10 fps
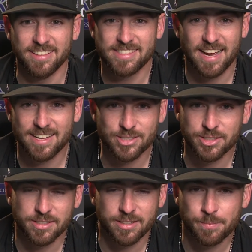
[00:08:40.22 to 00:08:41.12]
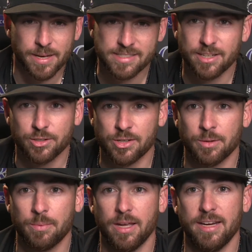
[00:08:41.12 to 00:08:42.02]
these guys are the best hitters on
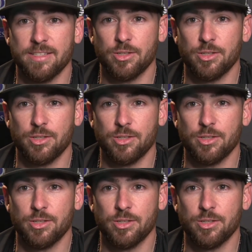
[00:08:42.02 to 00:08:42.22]
the planet.